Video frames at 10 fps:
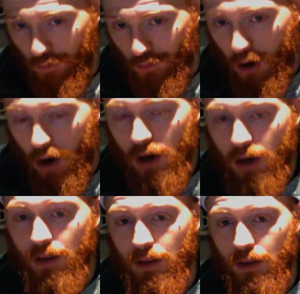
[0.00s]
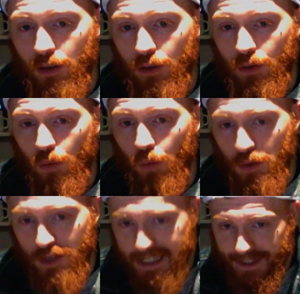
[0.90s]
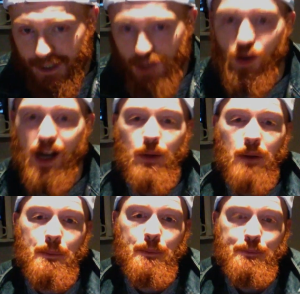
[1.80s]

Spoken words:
rock which was easy to scribe on.